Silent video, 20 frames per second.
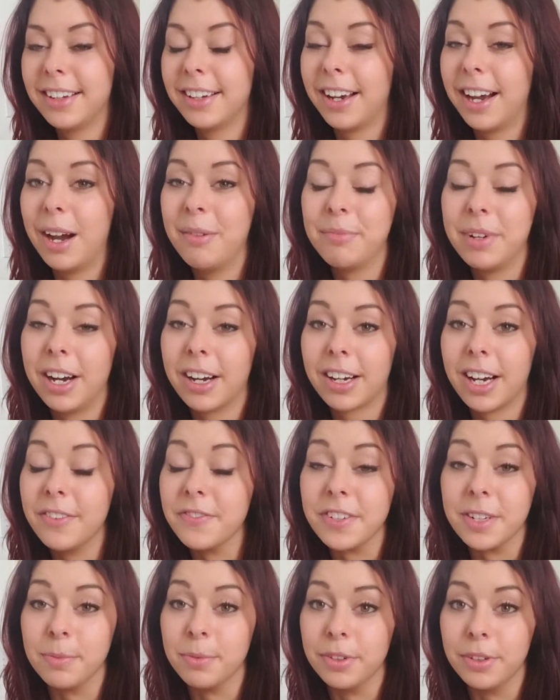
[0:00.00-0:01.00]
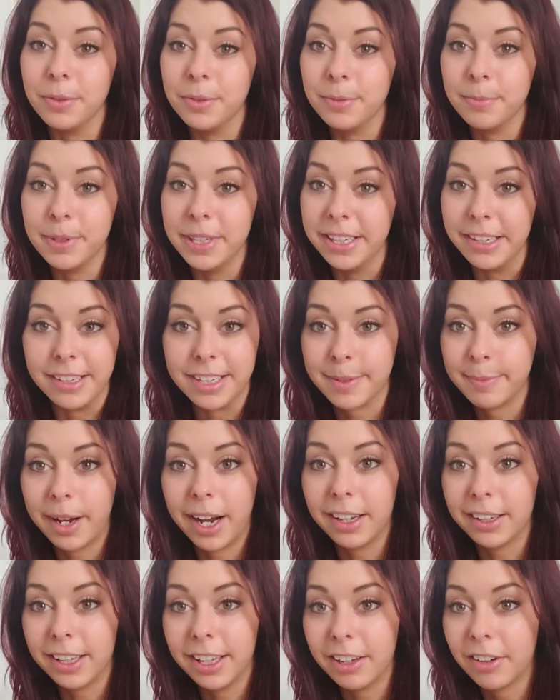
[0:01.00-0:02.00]
I'm not comfortable being in the
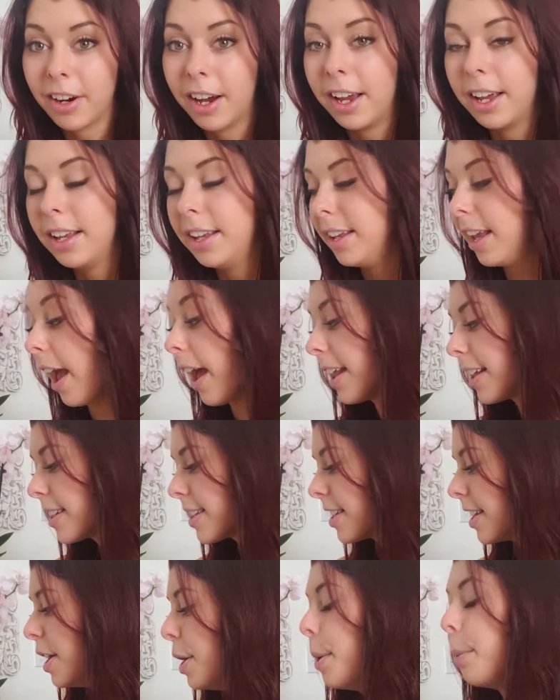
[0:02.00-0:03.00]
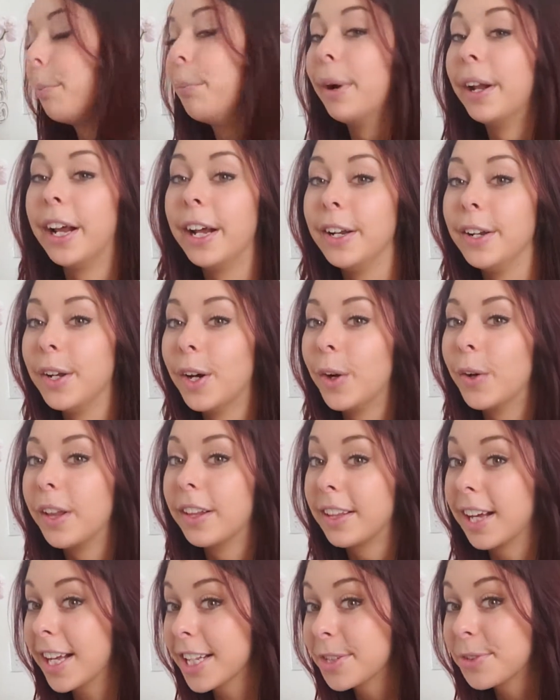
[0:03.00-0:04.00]
spotlight right yet, but I know that
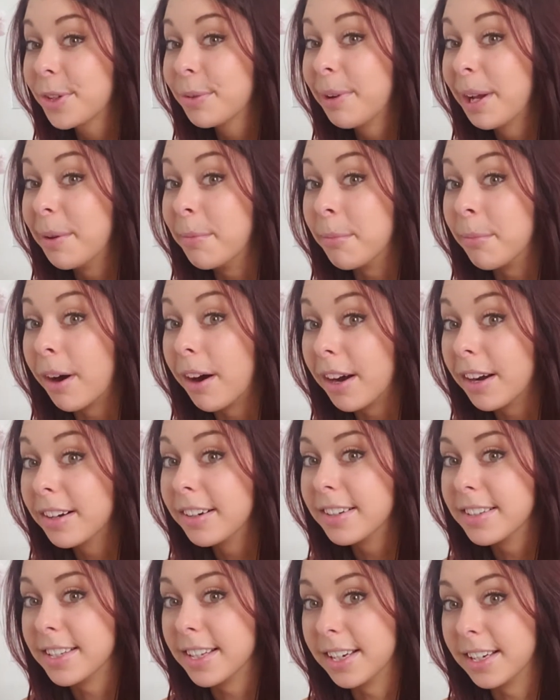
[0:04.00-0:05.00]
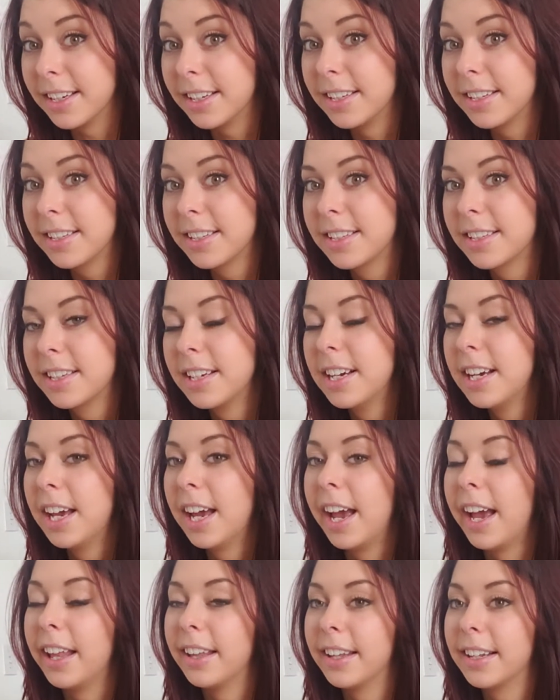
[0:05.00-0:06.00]
that's where my Mars is,
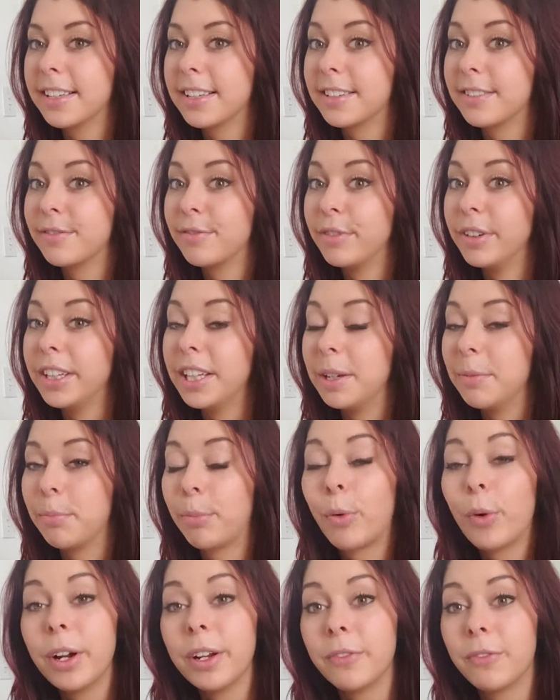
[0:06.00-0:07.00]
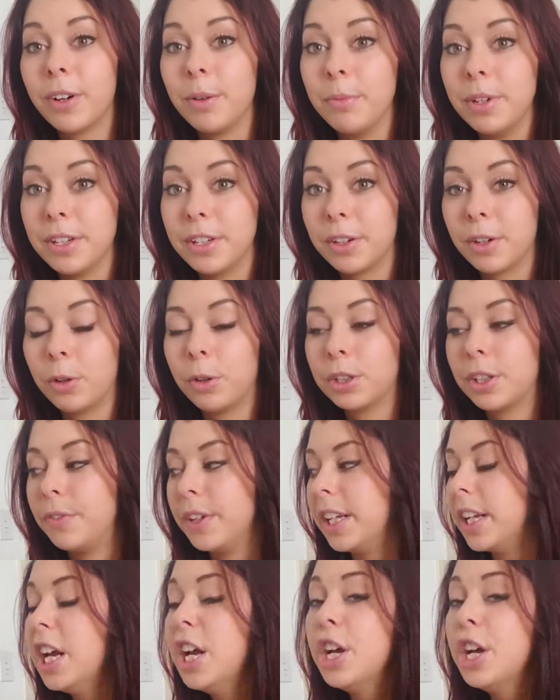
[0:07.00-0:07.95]
and that's really important for me to cultivate.